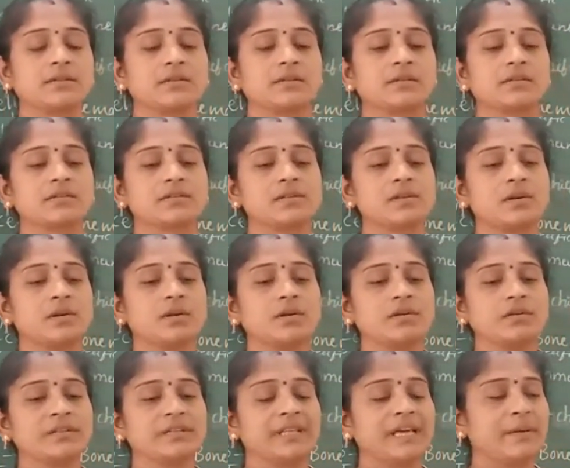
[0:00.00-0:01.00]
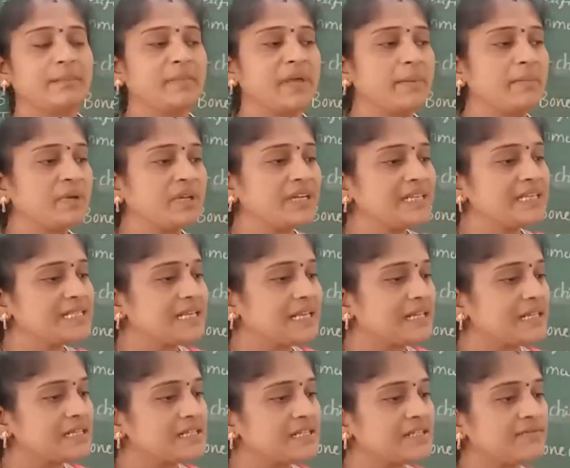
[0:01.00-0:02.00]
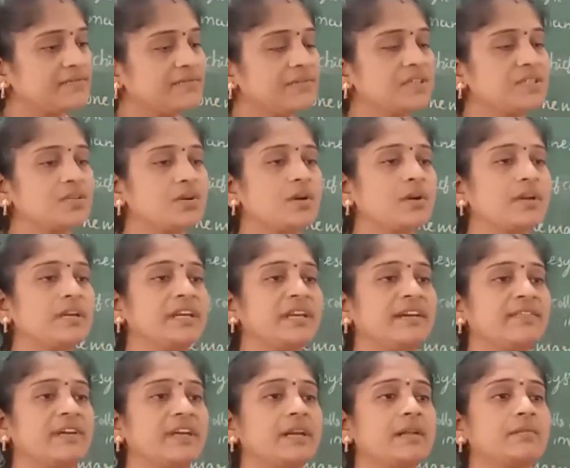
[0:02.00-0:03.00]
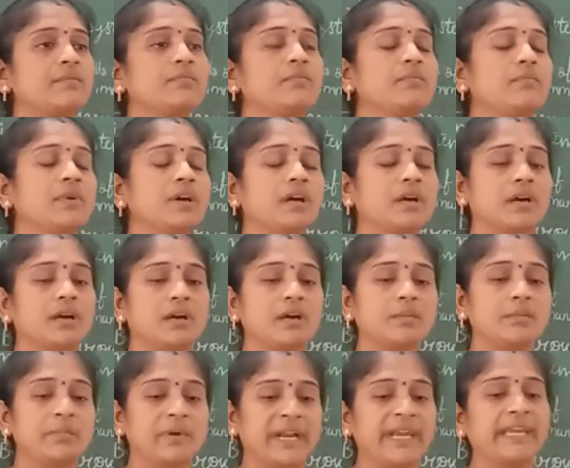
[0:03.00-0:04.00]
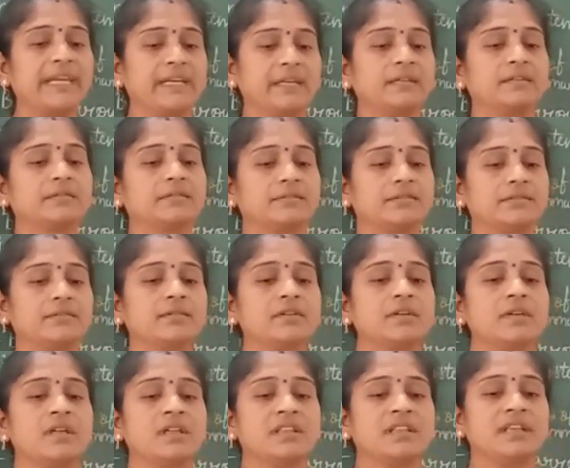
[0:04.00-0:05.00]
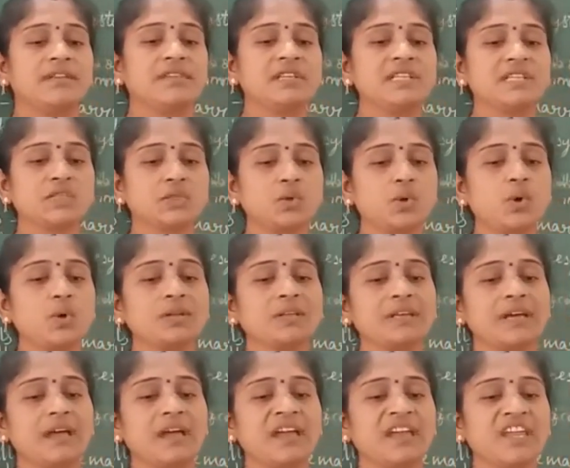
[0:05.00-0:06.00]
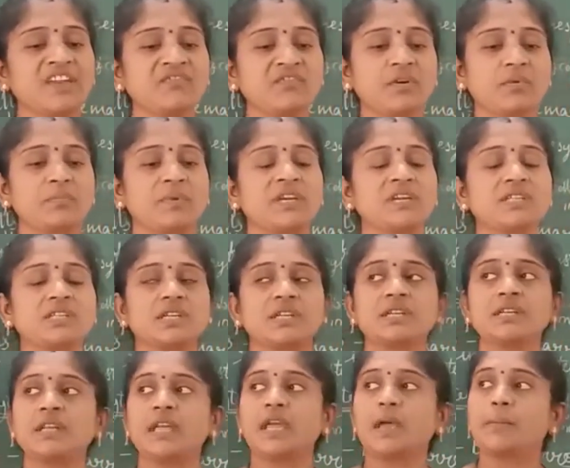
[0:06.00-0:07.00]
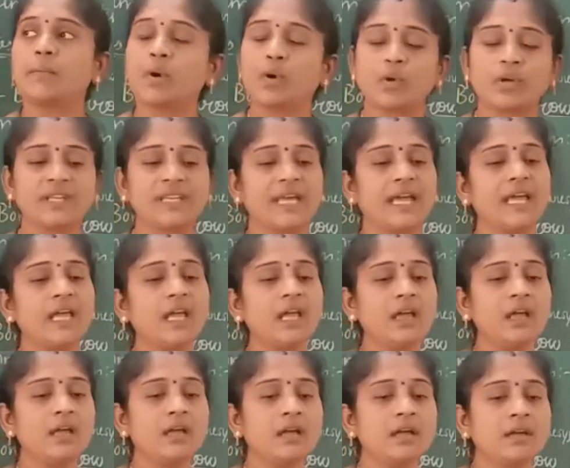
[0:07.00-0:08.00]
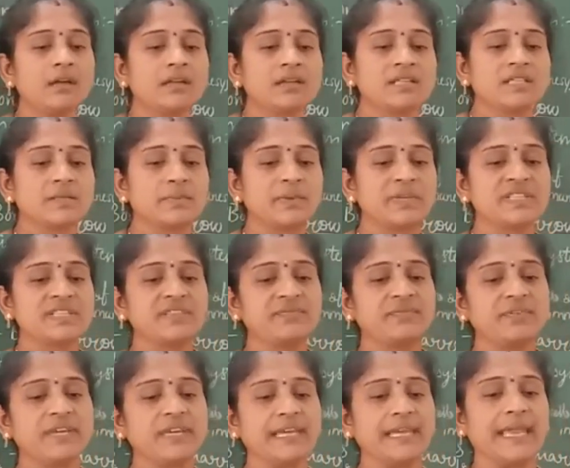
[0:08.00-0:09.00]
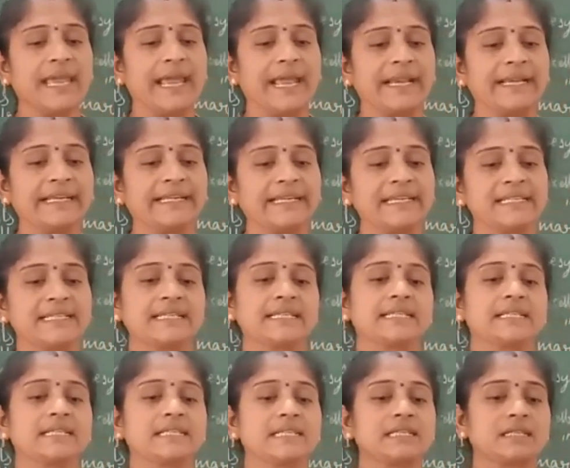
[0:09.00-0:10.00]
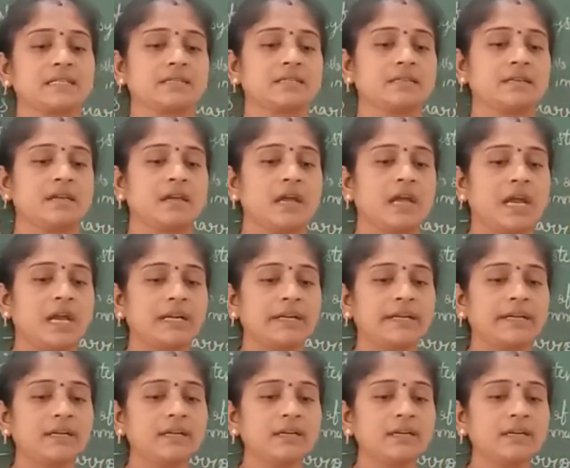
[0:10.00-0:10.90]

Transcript: So the memory cells which are in our brain, they will store the information about the specific antigens and